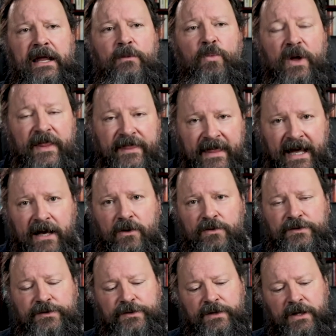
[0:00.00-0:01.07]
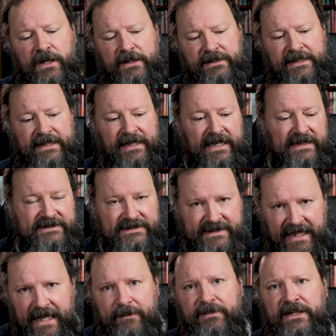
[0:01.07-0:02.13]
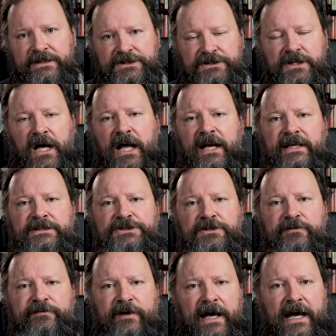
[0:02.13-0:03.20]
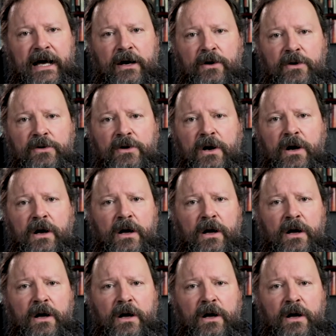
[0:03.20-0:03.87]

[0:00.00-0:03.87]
without the established knowledge of how